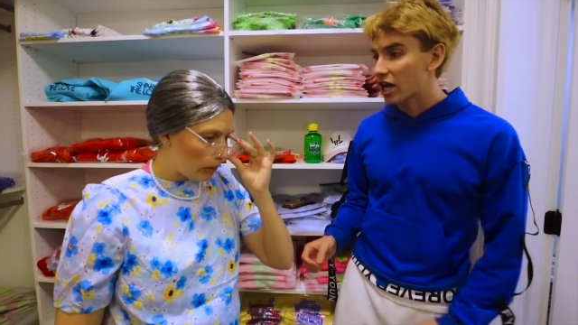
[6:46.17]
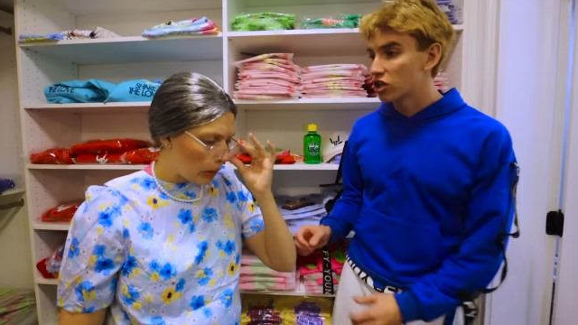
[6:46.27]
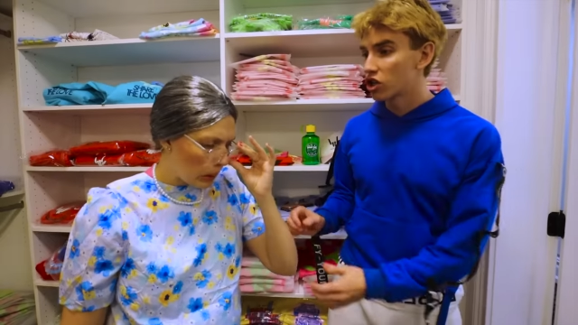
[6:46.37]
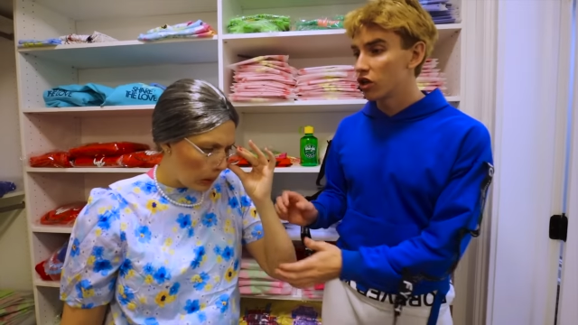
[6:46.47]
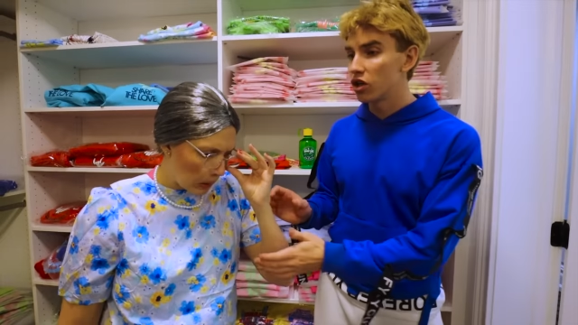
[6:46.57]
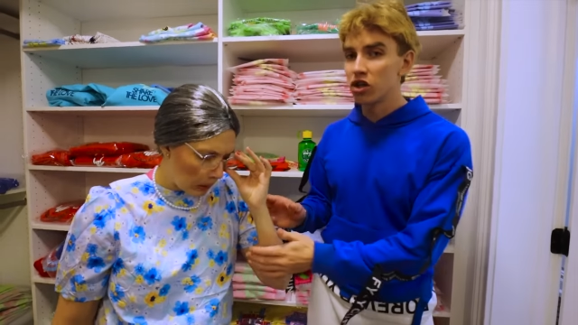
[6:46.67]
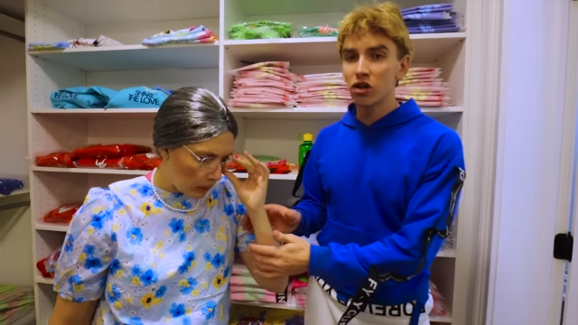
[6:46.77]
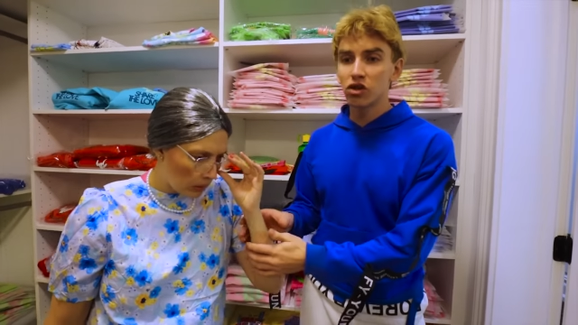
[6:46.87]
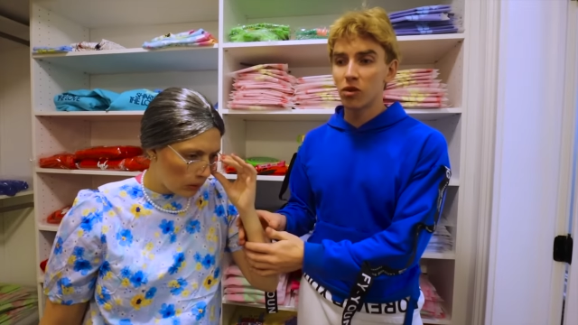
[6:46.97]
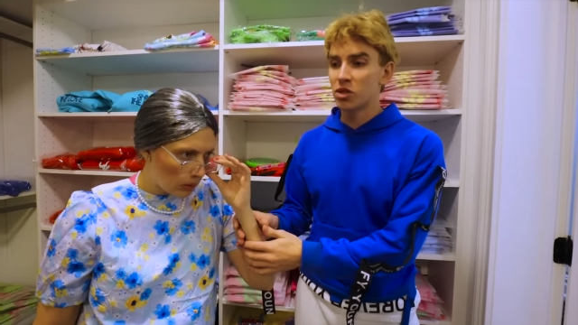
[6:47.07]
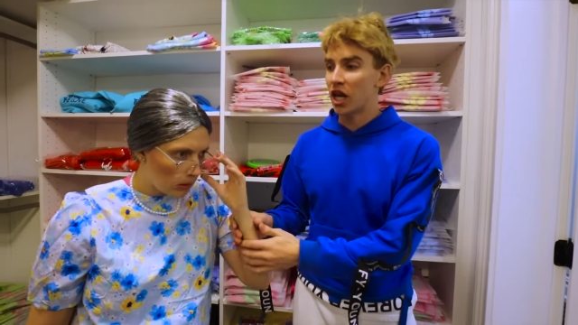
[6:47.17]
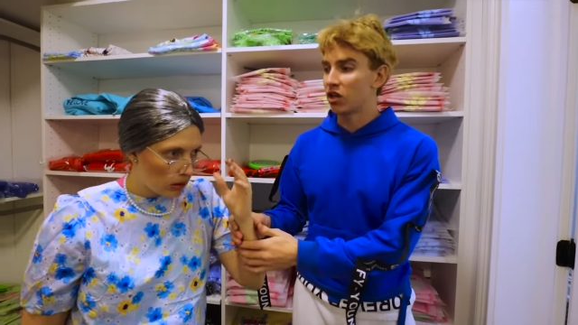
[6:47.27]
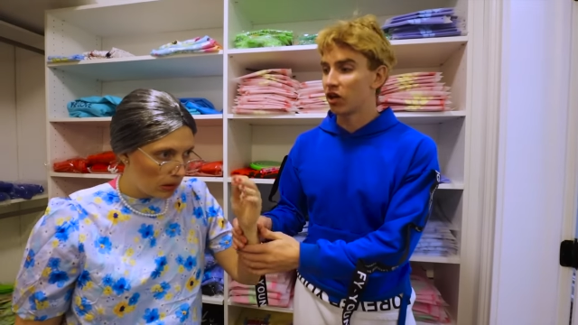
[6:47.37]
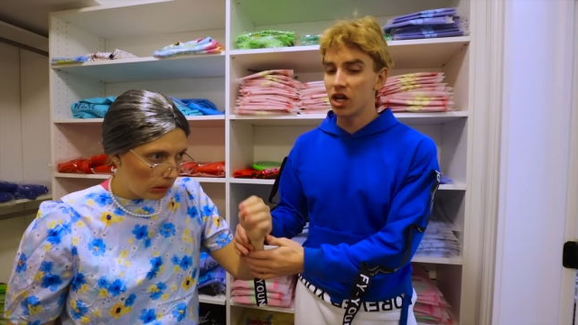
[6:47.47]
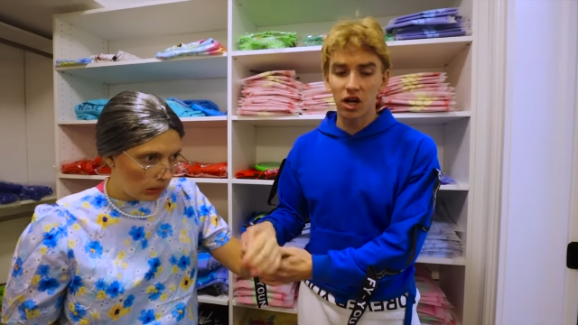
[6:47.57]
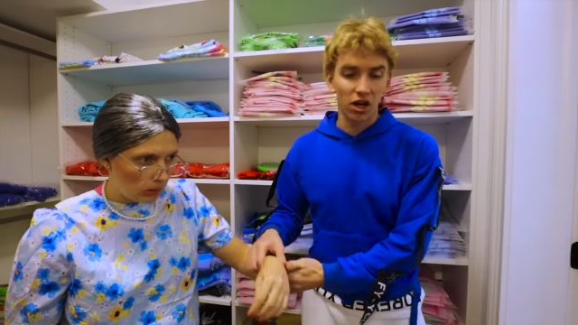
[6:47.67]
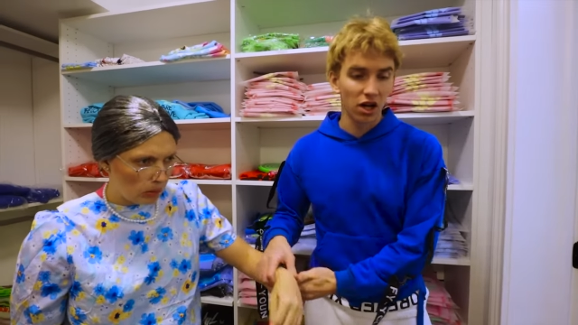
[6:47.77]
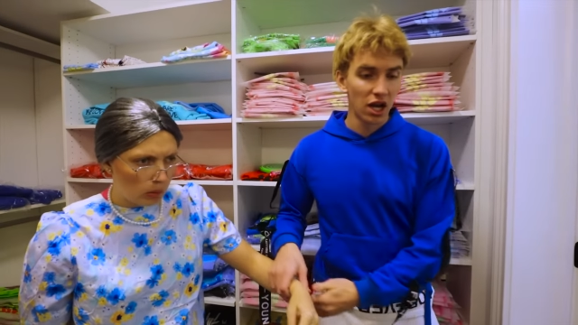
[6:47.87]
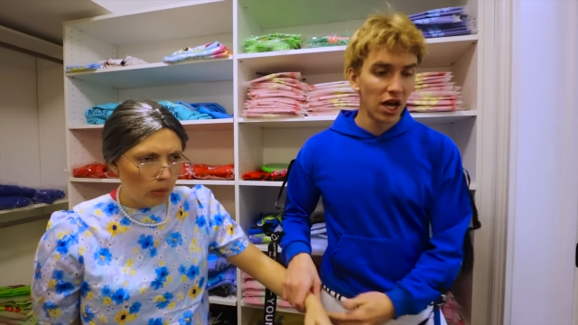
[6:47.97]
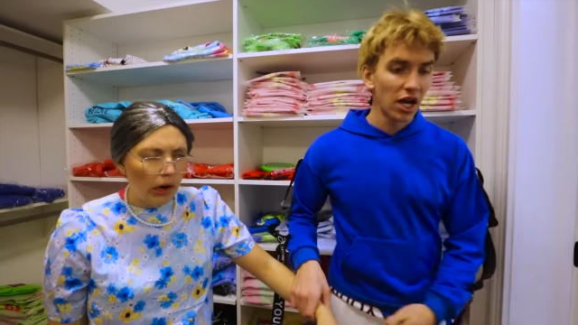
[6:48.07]
Speaker 1: can show you your YouTube channel. Here.
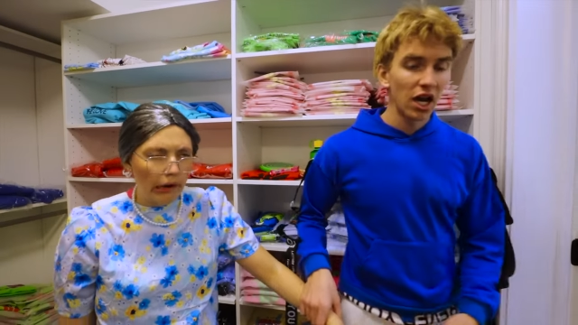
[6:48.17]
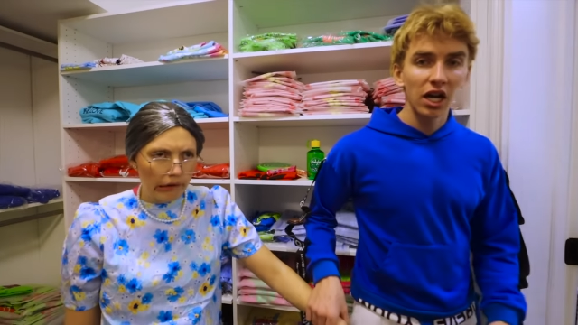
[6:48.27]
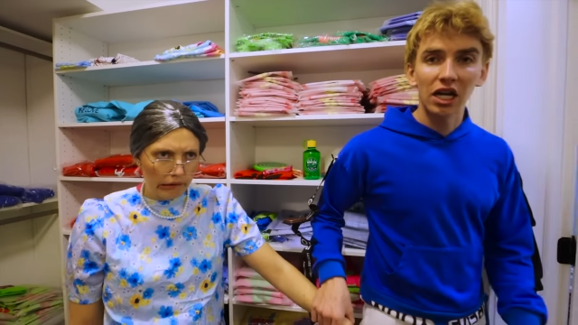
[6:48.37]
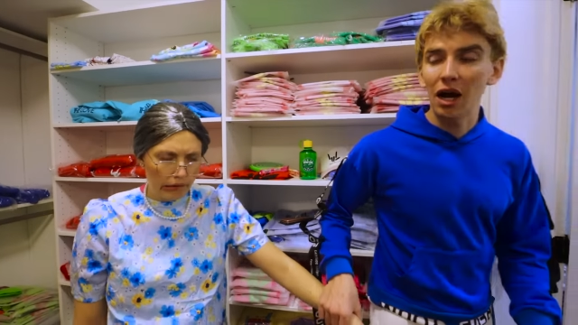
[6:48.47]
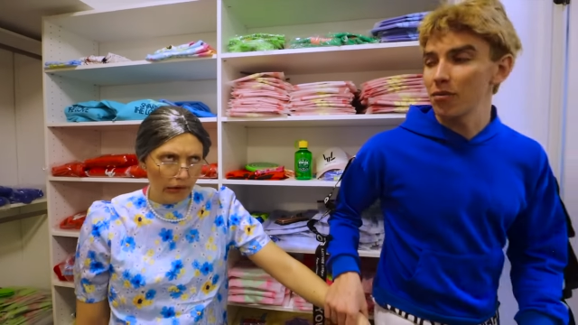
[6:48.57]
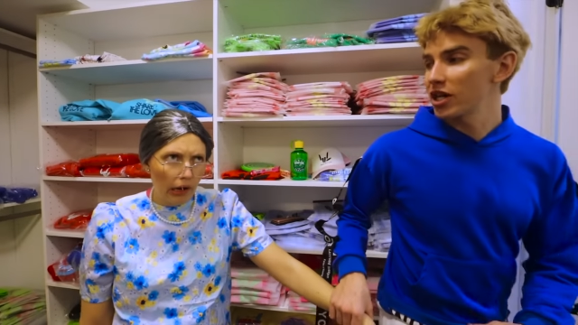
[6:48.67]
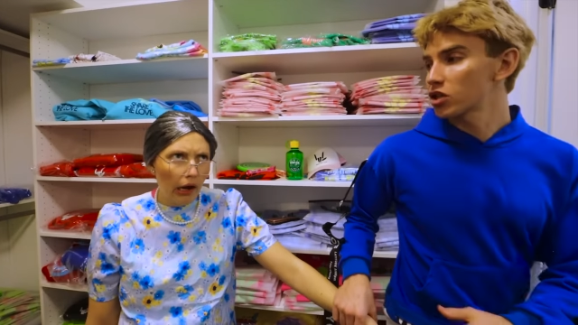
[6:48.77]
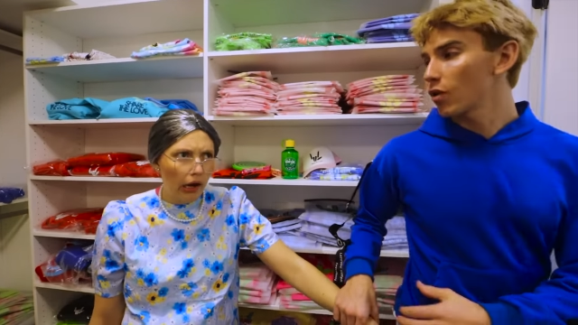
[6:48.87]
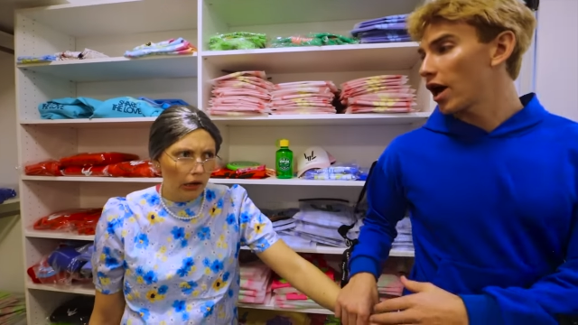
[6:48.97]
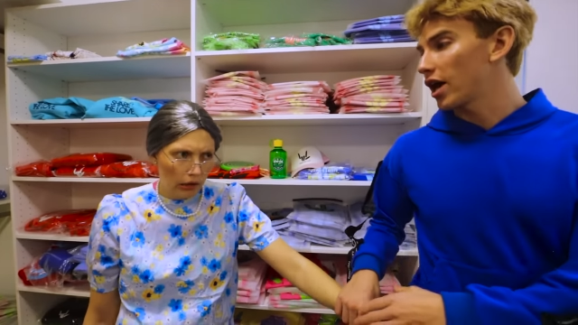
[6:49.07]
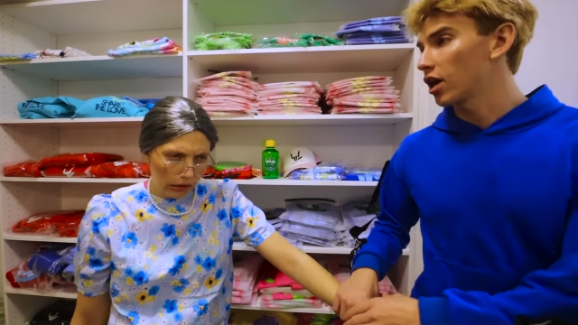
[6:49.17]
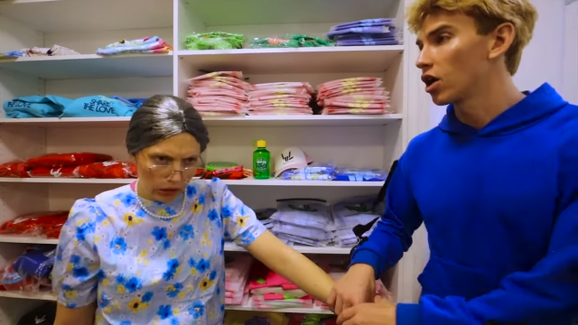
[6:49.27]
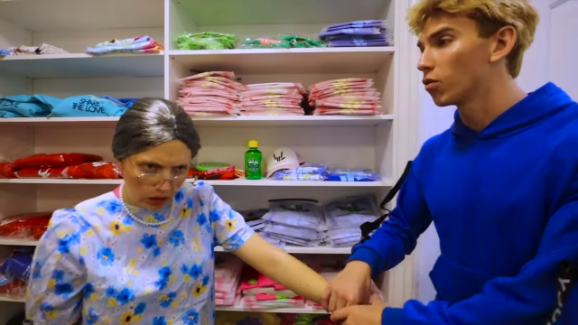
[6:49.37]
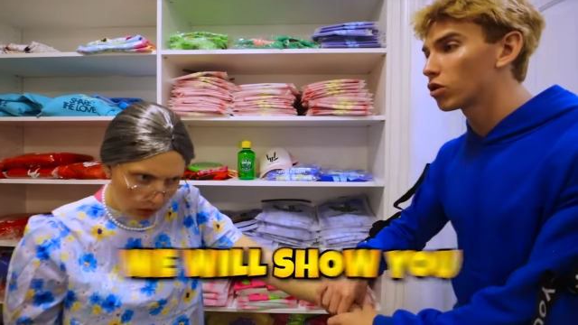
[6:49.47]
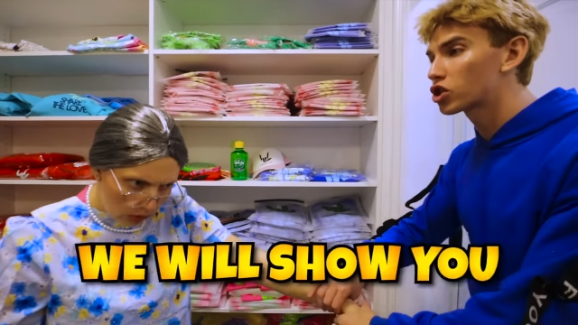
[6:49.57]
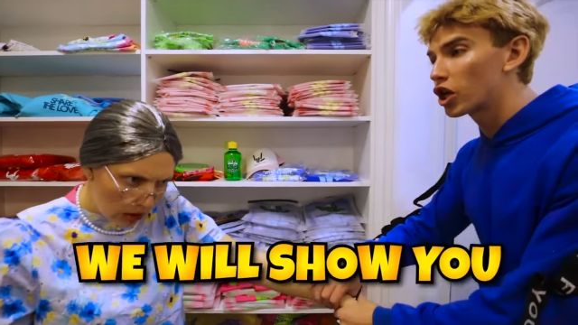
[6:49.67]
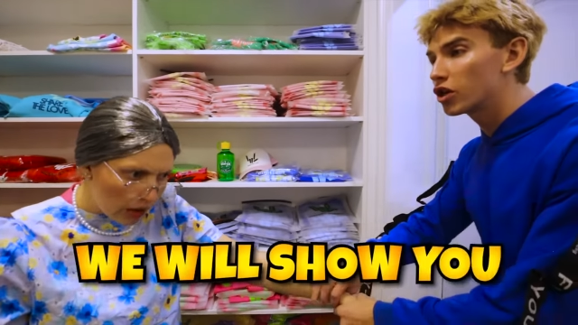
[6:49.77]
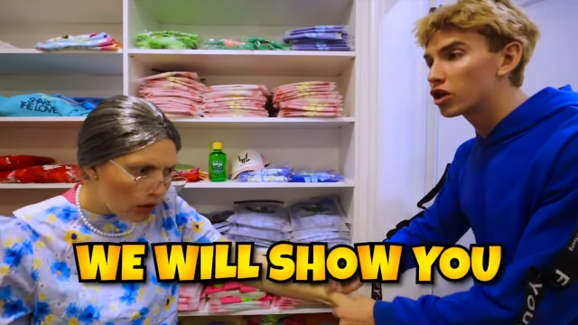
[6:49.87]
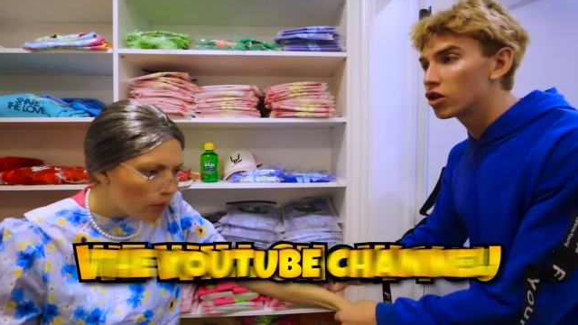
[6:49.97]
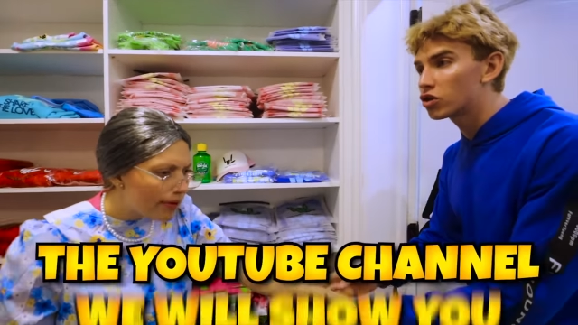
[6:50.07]
What? Come this what? way. YouTube? We'll show you
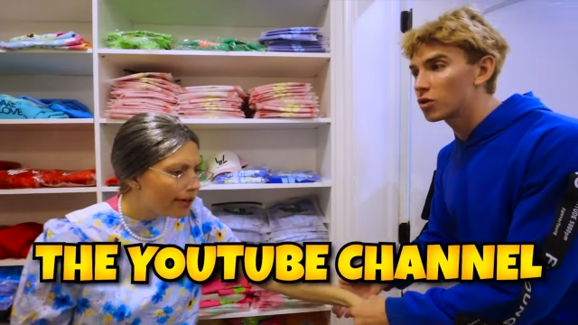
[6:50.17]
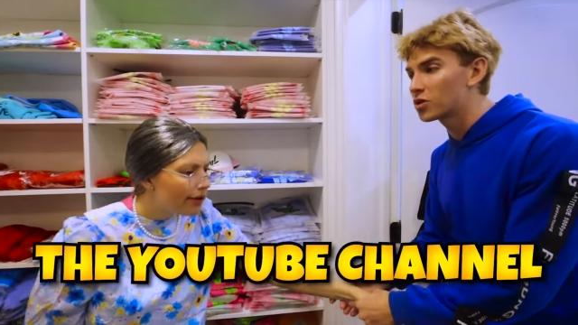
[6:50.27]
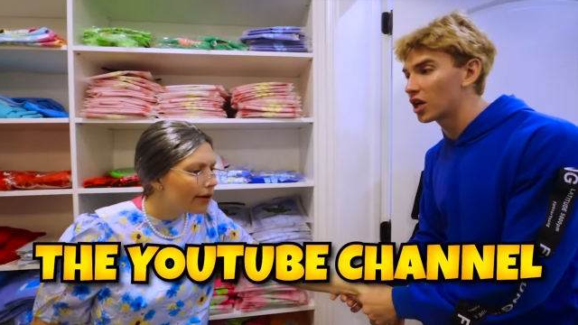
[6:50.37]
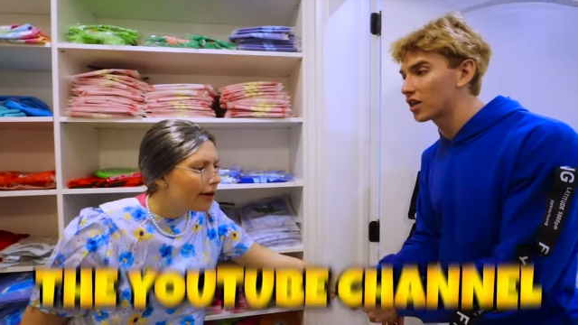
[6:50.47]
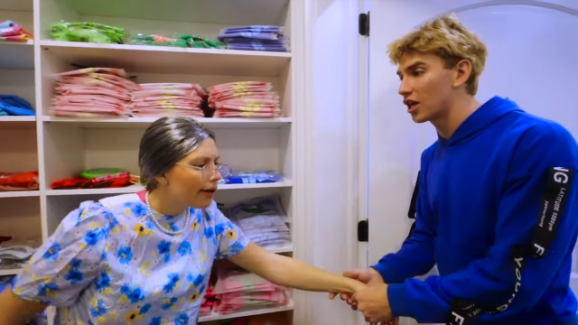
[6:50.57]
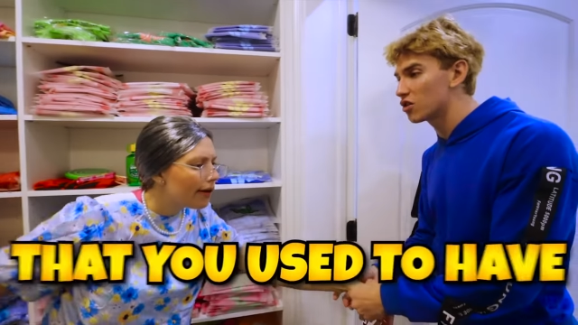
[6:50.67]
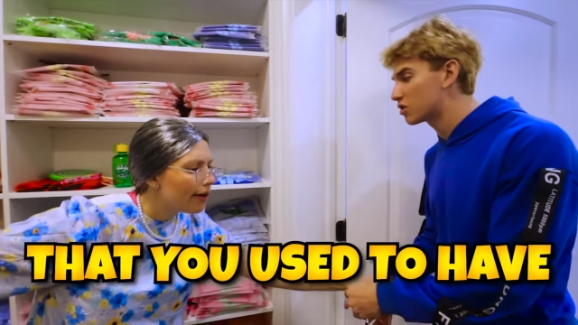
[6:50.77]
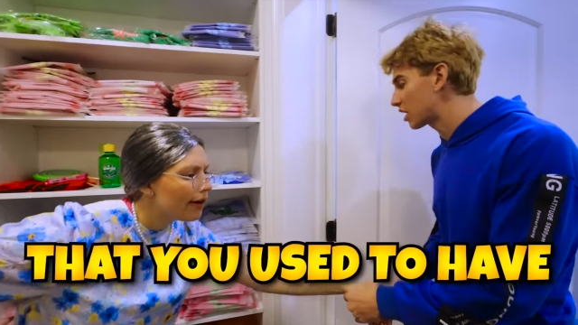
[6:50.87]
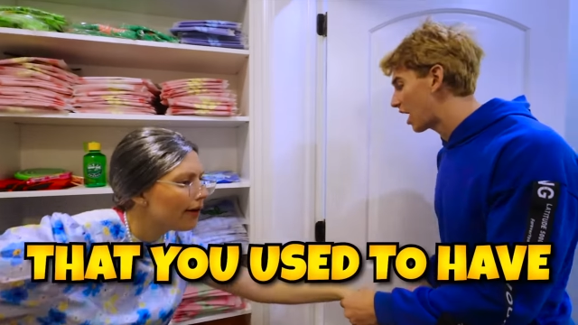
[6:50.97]
the YouTube channel that you used to